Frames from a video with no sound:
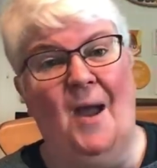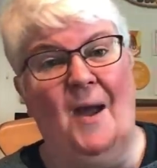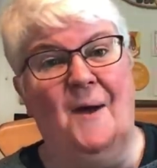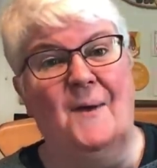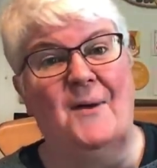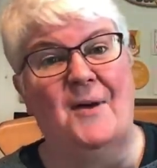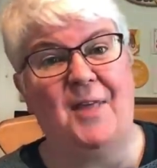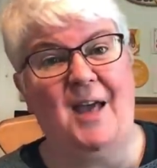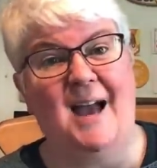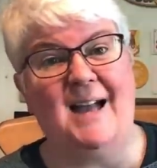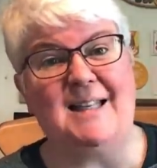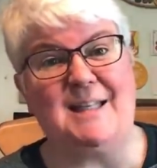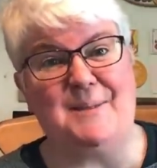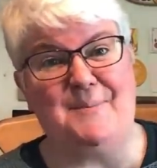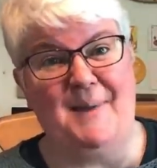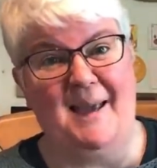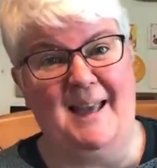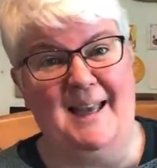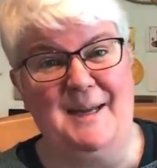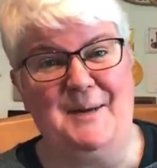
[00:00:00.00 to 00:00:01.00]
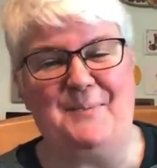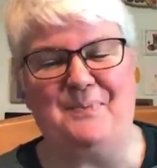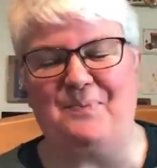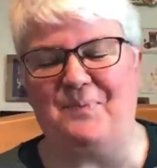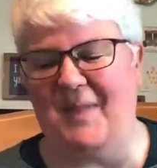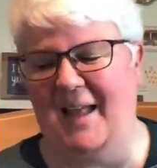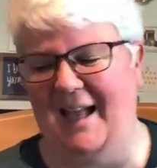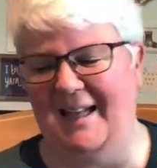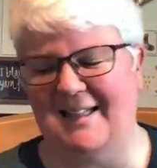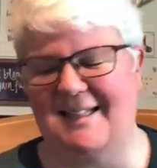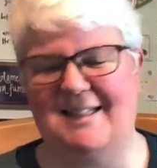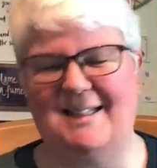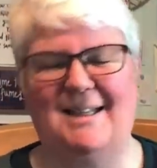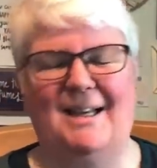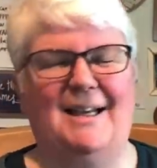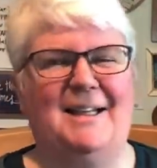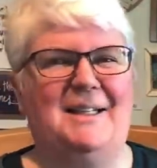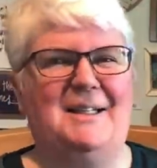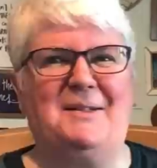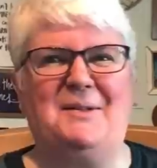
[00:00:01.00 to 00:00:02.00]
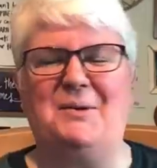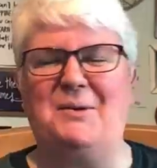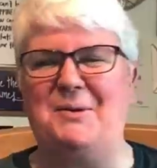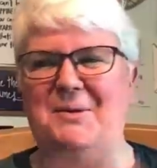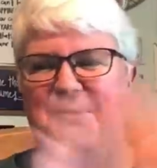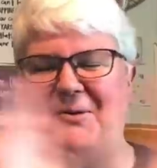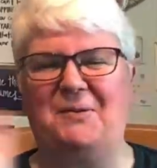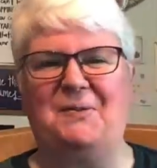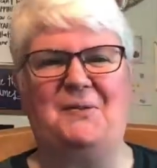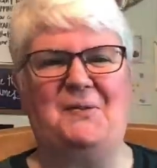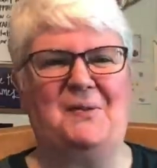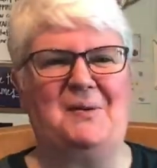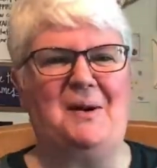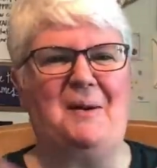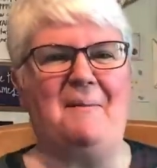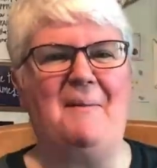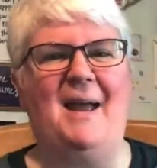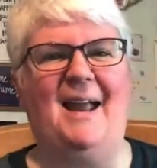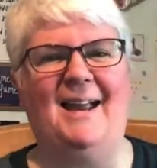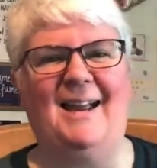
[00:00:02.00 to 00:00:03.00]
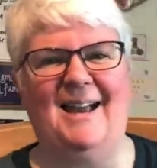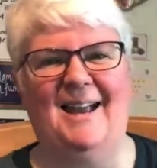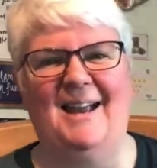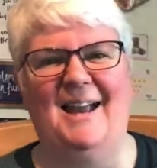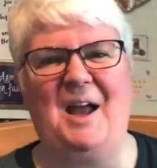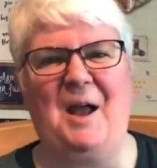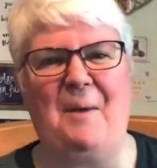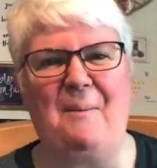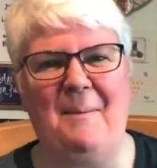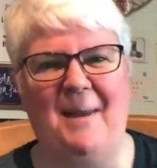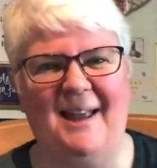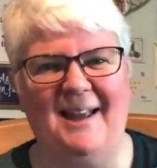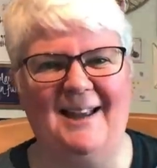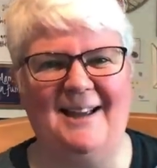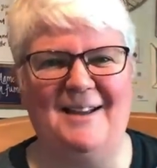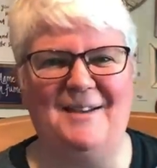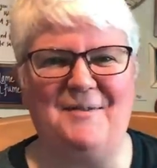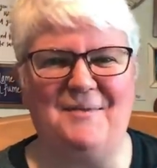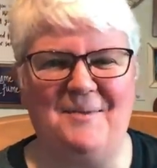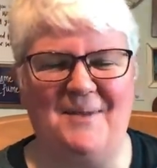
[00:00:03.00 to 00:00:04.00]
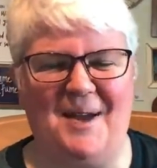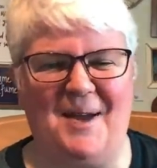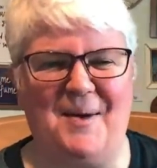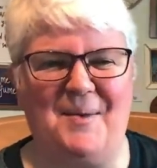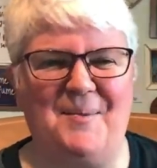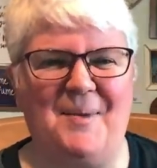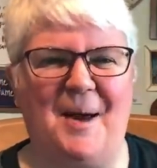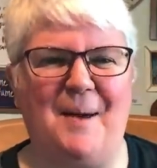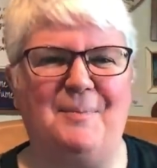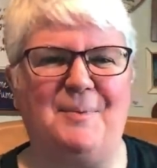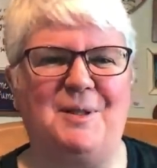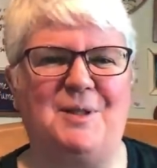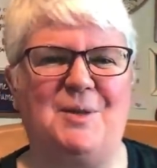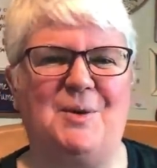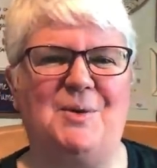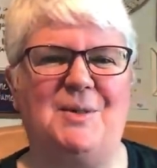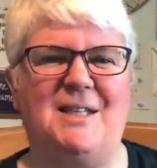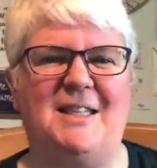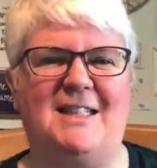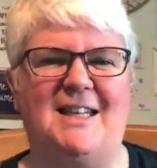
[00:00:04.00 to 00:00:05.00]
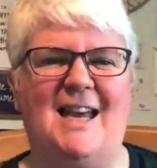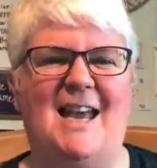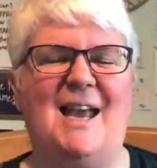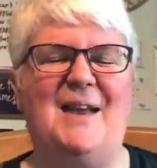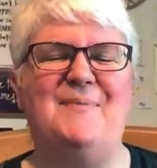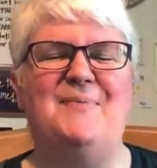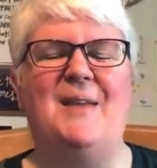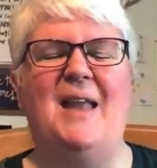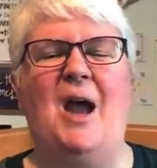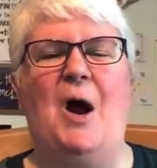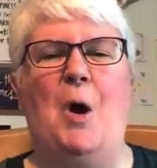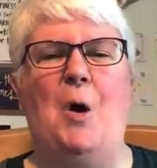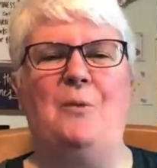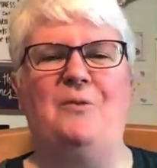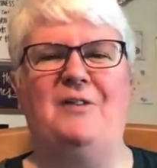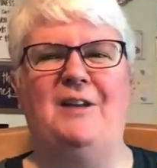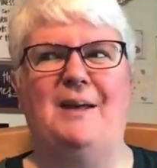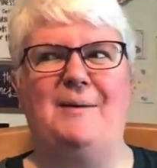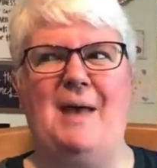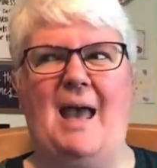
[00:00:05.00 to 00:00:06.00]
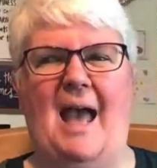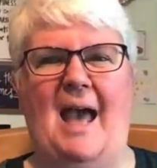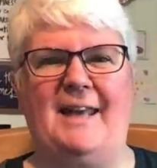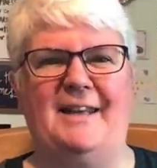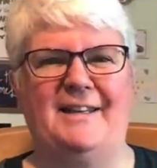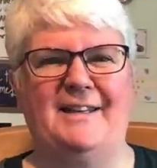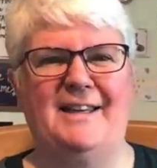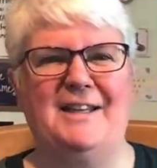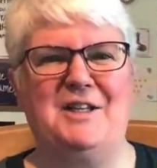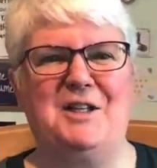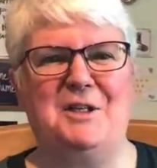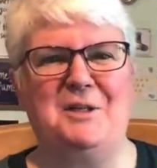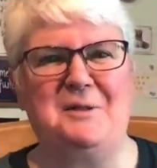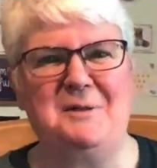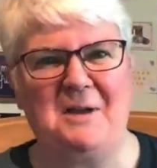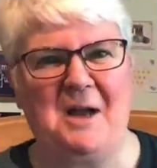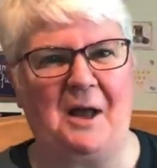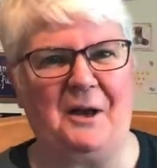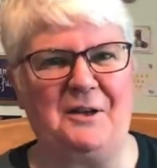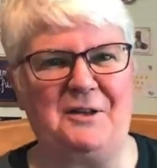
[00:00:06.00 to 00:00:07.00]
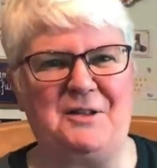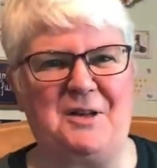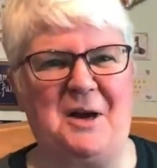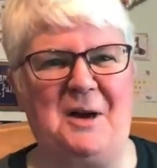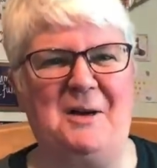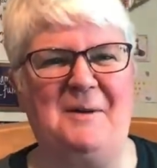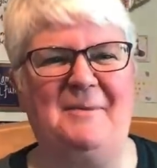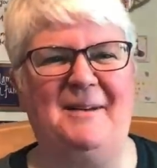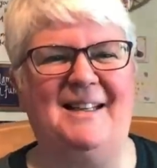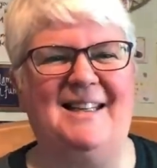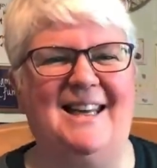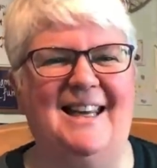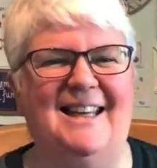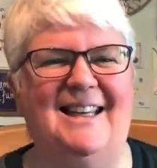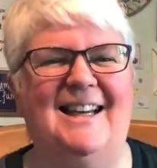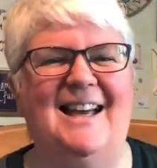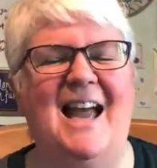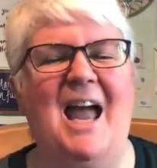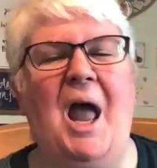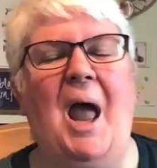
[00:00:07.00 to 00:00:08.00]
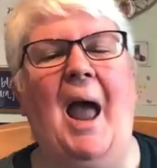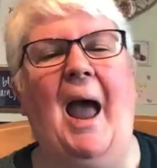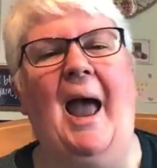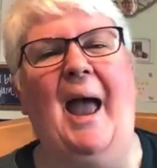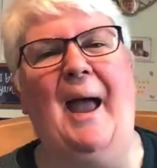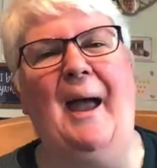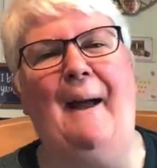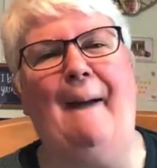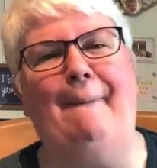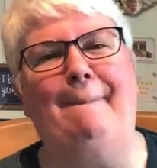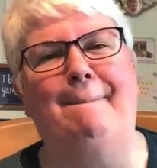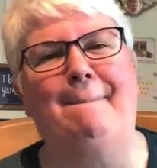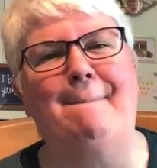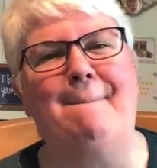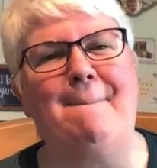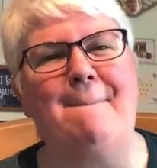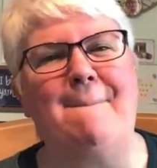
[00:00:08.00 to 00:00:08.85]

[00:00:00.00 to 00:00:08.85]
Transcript: Well, that's me. That's a mega episode today. Hopefully editing will cut it down a bit.